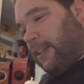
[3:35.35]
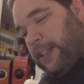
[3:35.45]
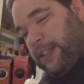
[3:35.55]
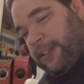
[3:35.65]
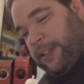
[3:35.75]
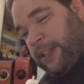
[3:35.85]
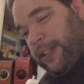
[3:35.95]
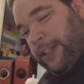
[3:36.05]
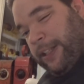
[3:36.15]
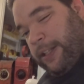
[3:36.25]
It's
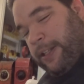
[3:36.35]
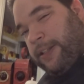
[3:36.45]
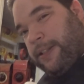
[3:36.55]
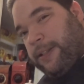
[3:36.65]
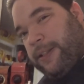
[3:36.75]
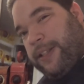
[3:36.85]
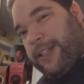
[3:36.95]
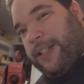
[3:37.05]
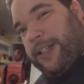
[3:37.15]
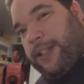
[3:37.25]
the
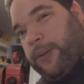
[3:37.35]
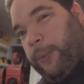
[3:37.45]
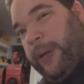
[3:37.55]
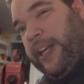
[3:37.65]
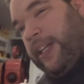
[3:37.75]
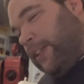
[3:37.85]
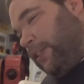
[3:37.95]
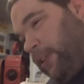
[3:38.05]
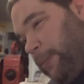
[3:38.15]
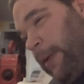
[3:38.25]
wheel
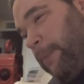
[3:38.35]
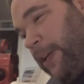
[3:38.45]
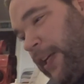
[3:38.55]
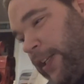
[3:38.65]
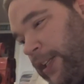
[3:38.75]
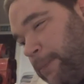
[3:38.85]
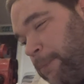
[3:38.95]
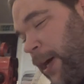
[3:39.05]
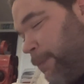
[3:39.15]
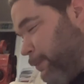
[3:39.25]
that's going to be a pain in the
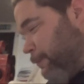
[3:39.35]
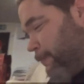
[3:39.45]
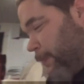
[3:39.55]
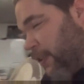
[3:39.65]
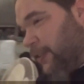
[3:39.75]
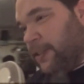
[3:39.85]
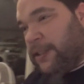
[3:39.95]
bum, but